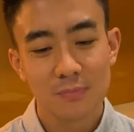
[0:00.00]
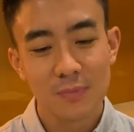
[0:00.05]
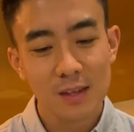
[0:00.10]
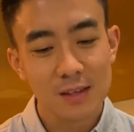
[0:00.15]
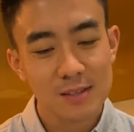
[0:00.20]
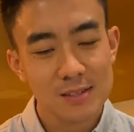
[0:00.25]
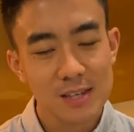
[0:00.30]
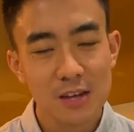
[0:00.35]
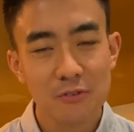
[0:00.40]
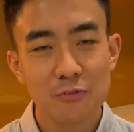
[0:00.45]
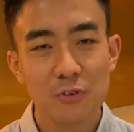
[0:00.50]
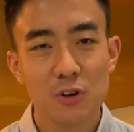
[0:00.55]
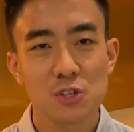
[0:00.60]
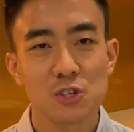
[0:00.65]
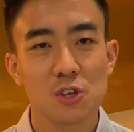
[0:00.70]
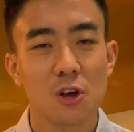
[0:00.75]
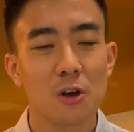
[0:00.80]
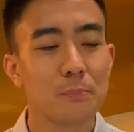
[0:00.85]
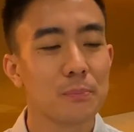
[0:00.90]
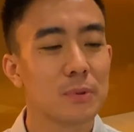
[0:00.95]
Take for
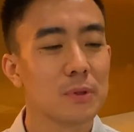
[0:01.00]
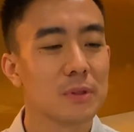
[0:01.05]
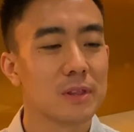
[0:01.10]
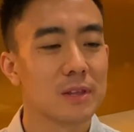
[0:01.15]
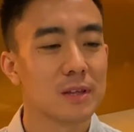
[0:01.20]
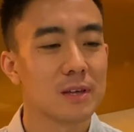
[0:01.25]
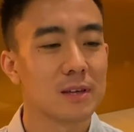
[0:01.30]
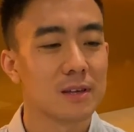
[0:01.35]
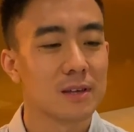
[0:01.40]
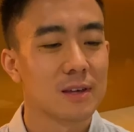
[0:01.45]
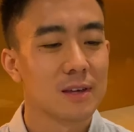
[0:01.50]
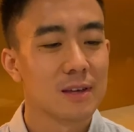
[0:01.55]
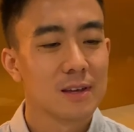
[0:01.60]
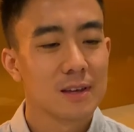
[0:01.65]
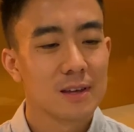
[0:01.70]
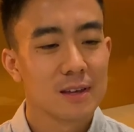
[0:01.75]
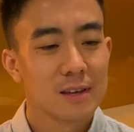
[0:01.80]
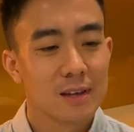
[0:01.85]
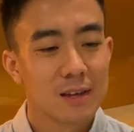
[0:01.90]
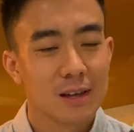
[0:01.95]
example the
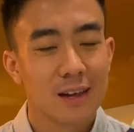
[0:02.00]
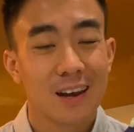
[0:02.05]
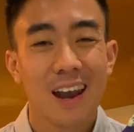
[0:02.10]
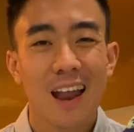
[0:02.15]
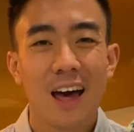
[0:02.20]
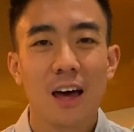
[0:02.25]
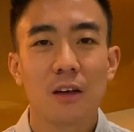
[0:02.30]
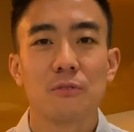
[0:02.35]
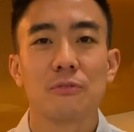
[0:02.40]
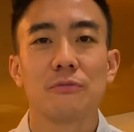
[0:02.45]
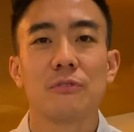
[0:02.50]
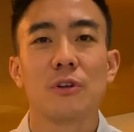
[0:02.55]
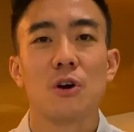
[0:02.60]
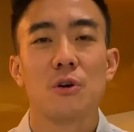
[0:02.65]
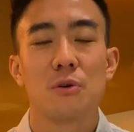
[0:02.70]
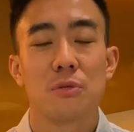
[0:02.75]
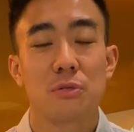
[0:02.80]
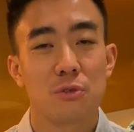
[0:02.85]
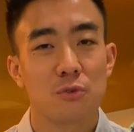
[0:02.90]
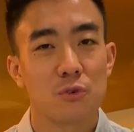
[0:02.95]

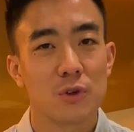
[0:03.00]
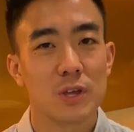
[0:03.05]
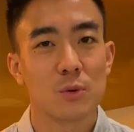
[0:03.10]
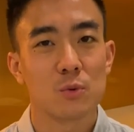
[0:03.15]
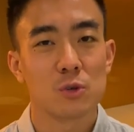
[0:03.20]
Cloudflow 3,